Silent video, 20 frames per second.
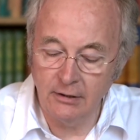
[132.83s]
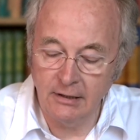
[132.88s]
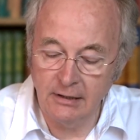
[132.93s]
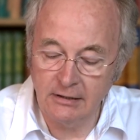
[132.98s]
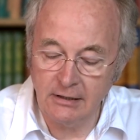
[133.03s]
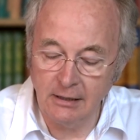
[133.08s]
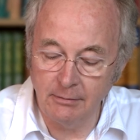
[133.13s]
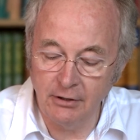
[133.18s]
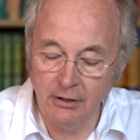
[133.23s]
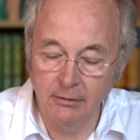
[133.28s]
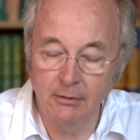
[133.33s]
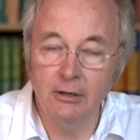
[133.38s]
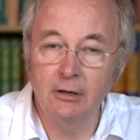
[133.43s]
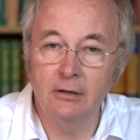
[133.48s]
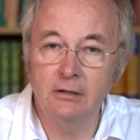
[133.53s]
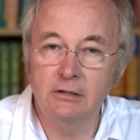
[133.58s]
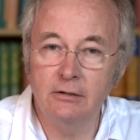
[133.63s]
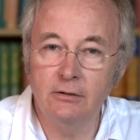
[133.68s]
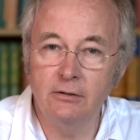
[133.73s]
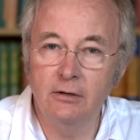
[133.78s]
and some of them are
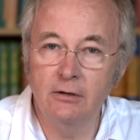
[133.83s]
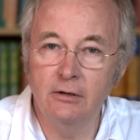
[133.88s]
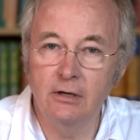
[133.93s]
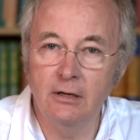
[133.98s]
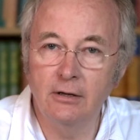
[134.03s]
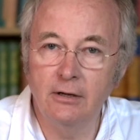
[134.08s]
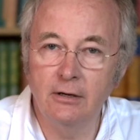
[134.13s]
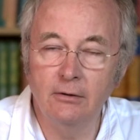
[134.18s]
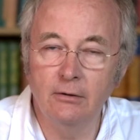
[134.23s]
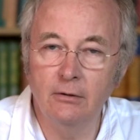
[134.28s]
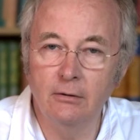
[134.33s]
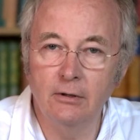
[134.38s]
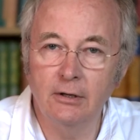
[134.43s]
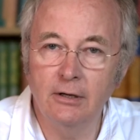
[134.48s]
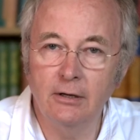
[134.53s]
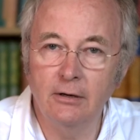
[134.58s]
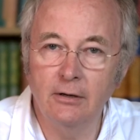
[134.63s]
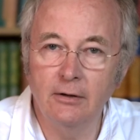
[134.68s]
not so good, and they're all